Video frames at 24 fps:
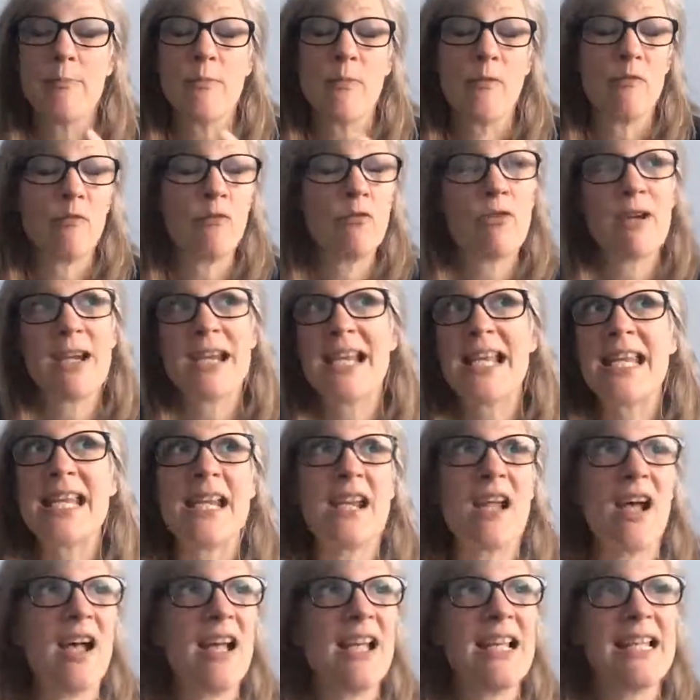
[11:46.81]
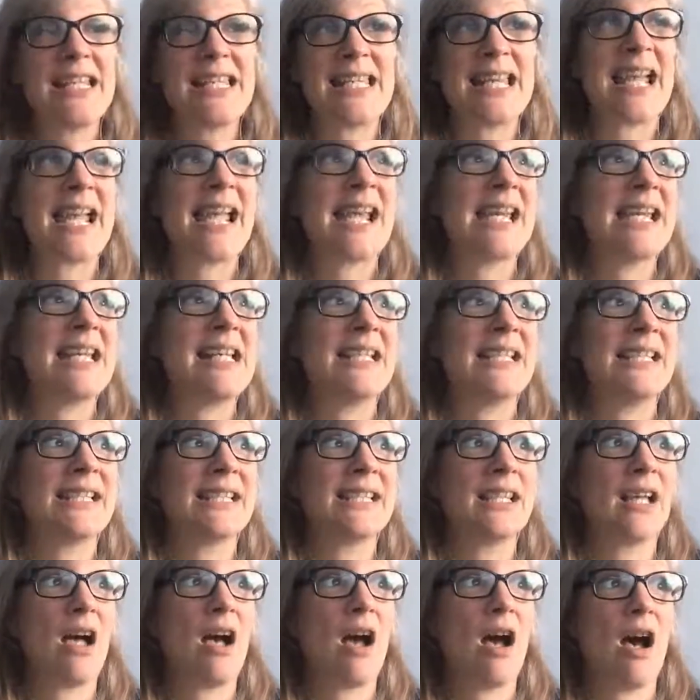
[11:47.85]
Really early
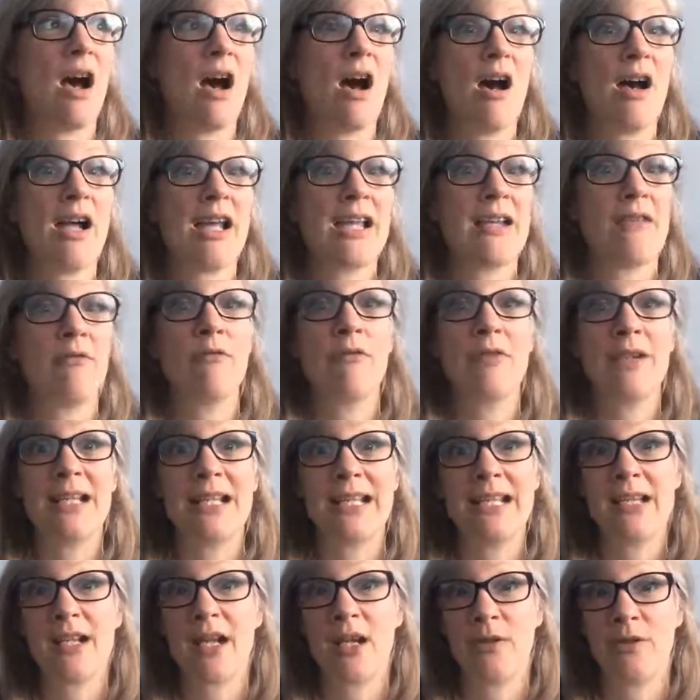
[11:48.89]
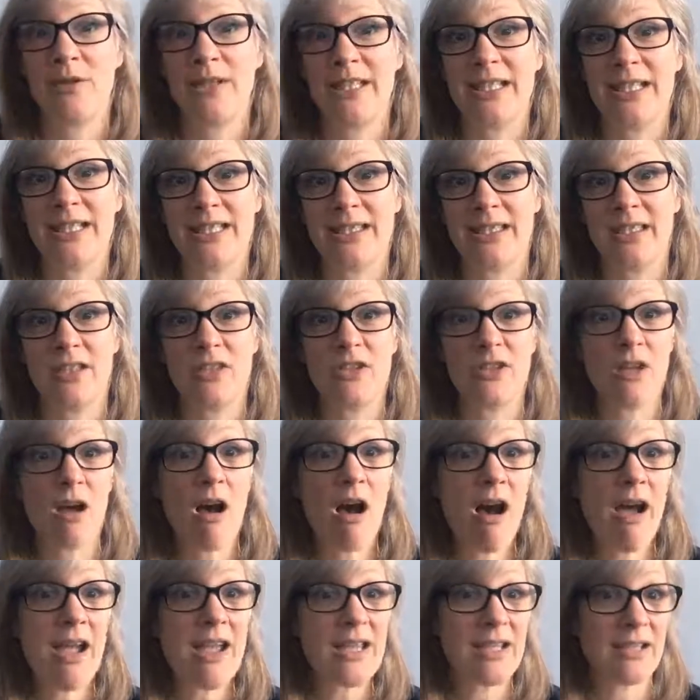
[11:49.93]
days, I really noticed that
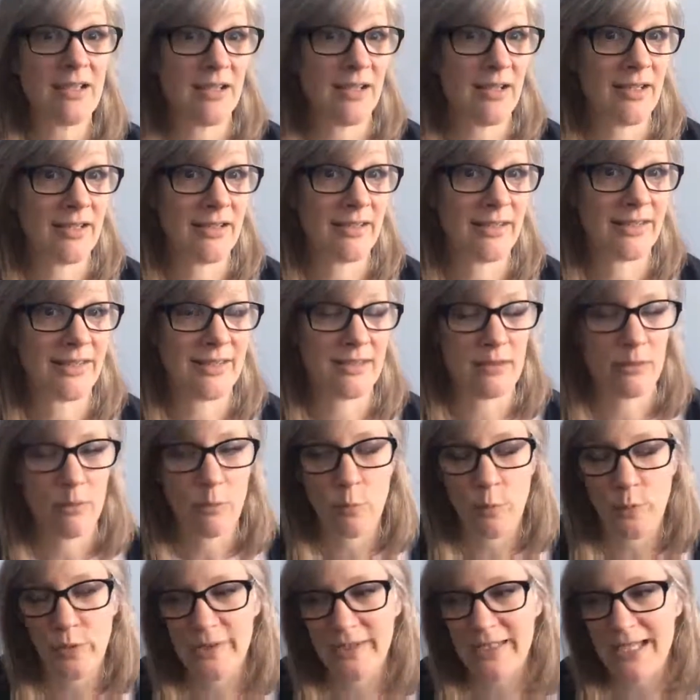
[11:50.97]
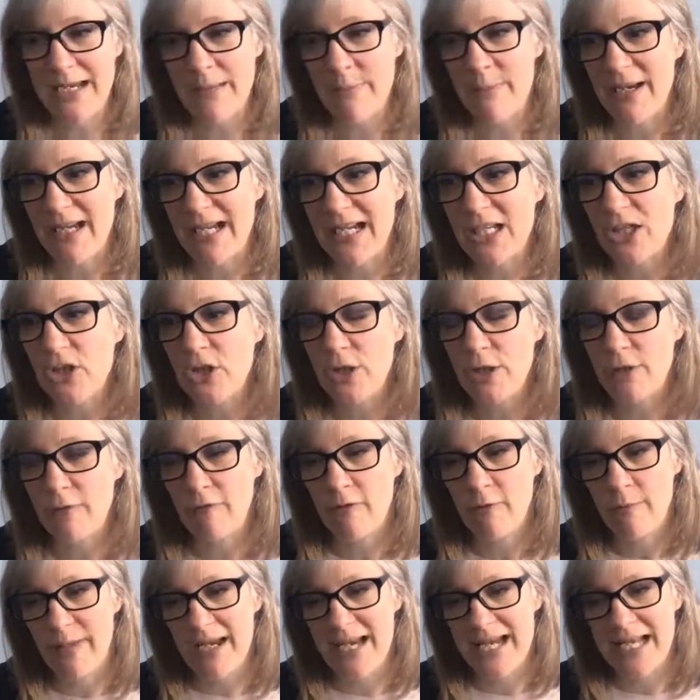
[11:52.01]
tiredness was a big issue
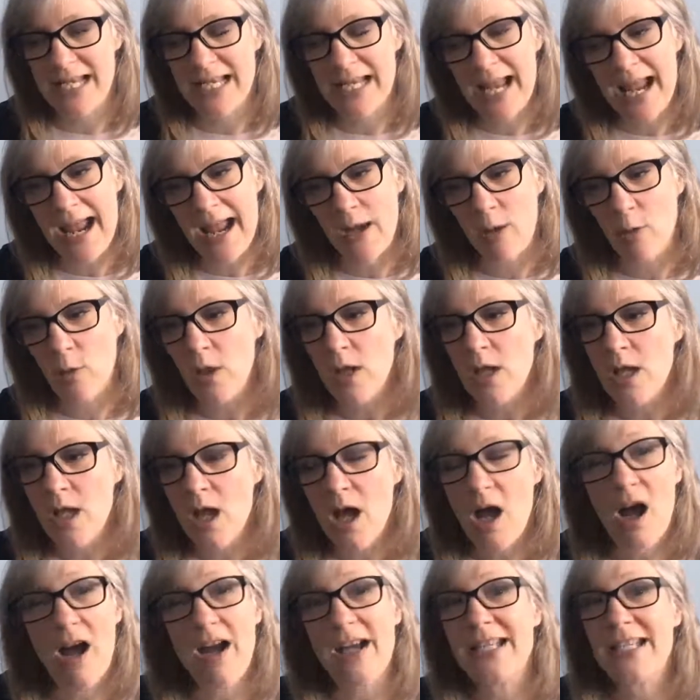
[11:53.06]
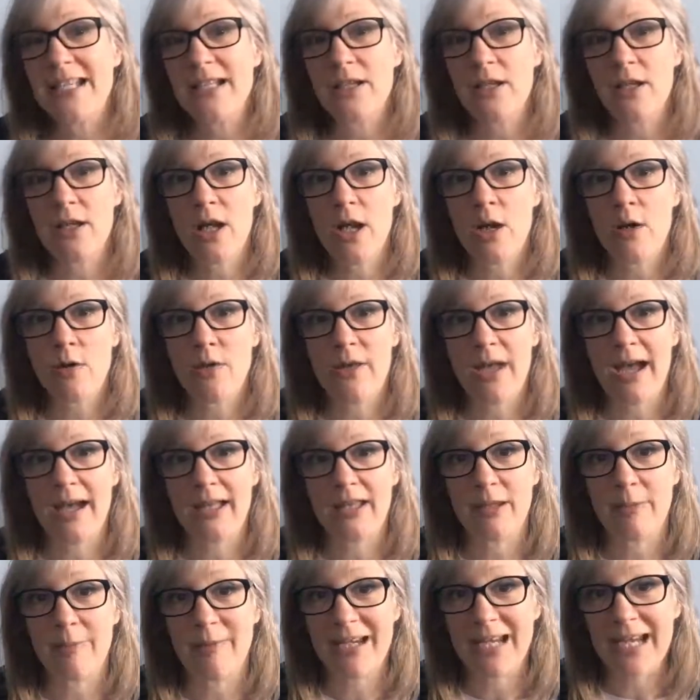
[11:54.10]
for me. Now, I didn't know that
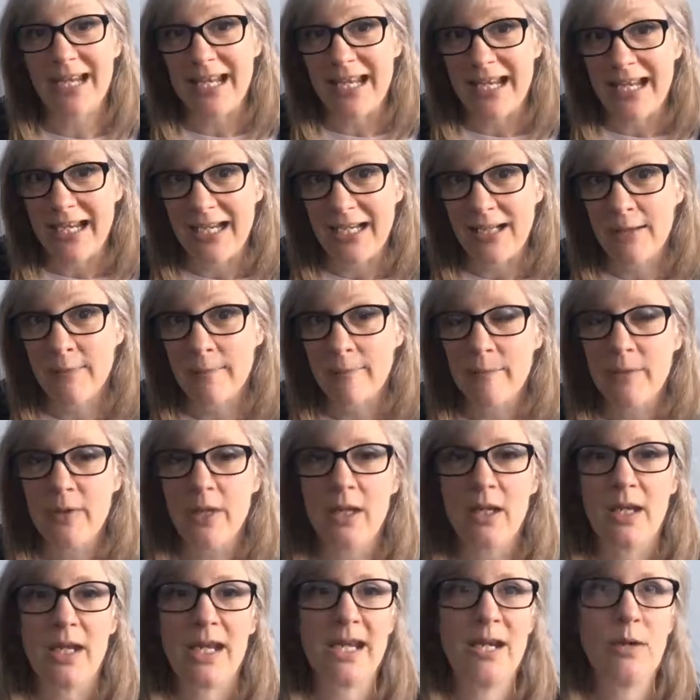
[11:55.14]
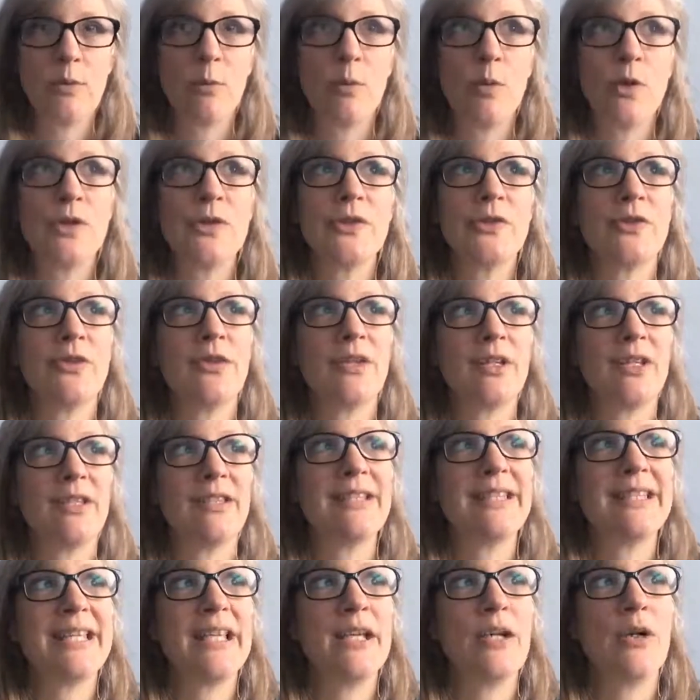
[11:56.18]
at the beginning. It wasn't
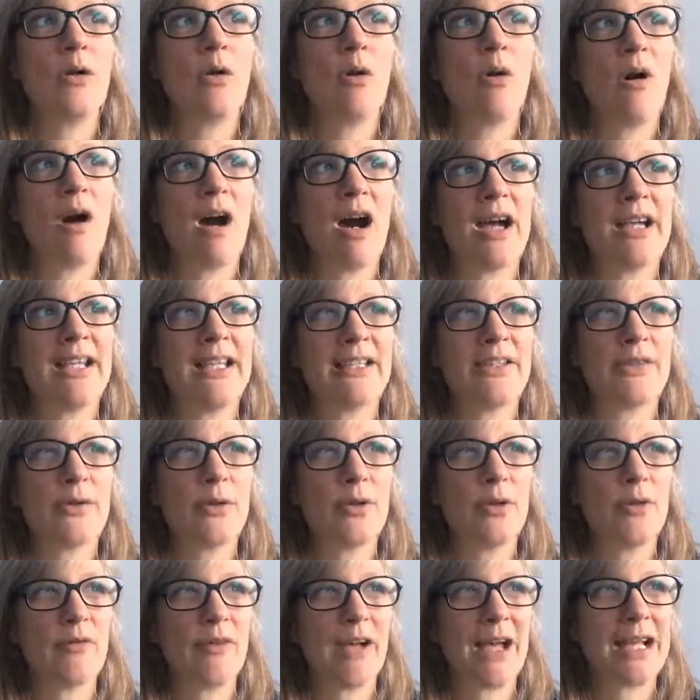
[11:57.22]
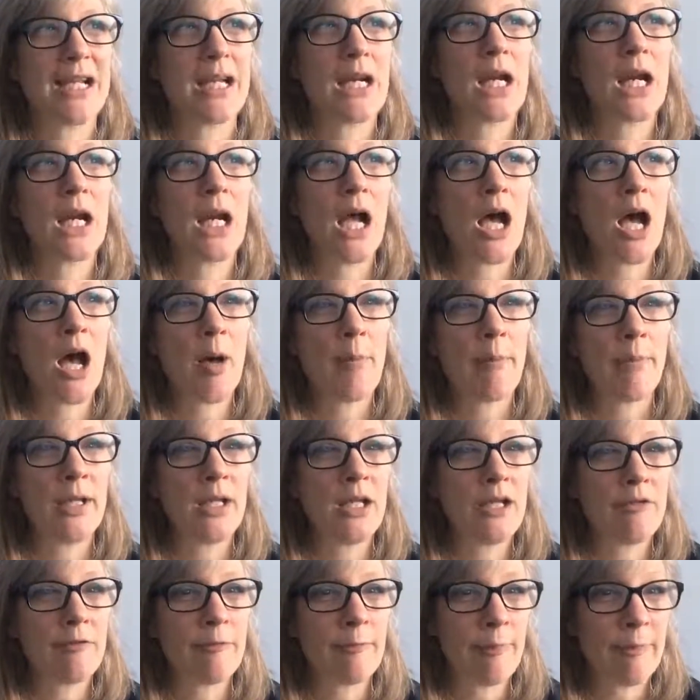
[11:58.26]
until I sort of had a
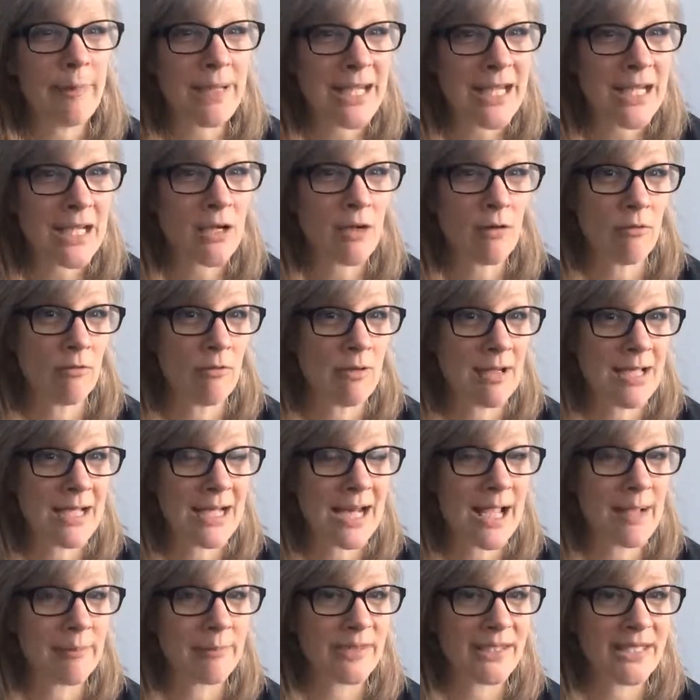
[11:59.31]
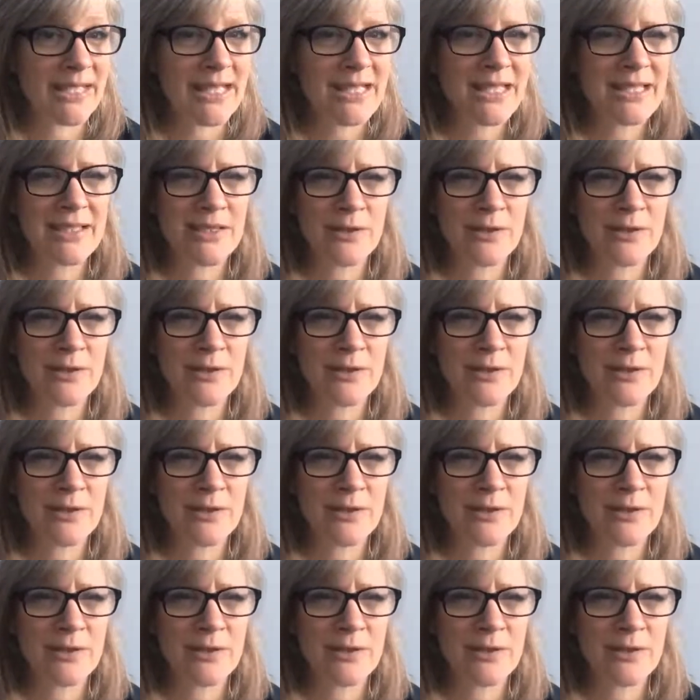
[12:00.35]
couple of big relapses,